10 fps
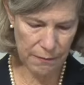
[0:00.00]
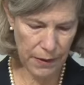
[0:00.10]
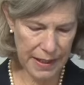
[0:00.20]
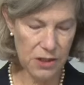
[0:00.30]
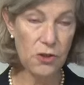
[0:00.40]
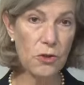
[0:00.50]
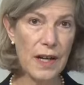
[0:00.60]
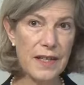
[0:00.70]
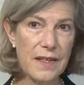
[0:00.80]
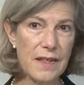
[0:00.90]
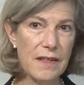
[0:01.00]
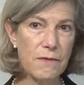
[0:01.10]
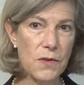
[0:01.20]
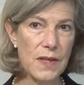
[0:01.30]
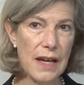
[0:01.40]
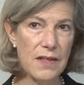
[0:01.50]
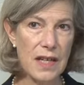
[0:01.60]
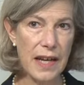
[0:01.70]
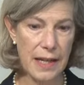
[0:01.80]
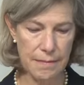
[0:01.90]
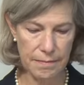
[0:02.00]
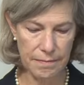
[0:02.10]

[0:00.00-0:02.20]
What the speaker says: financial crisis of 2008.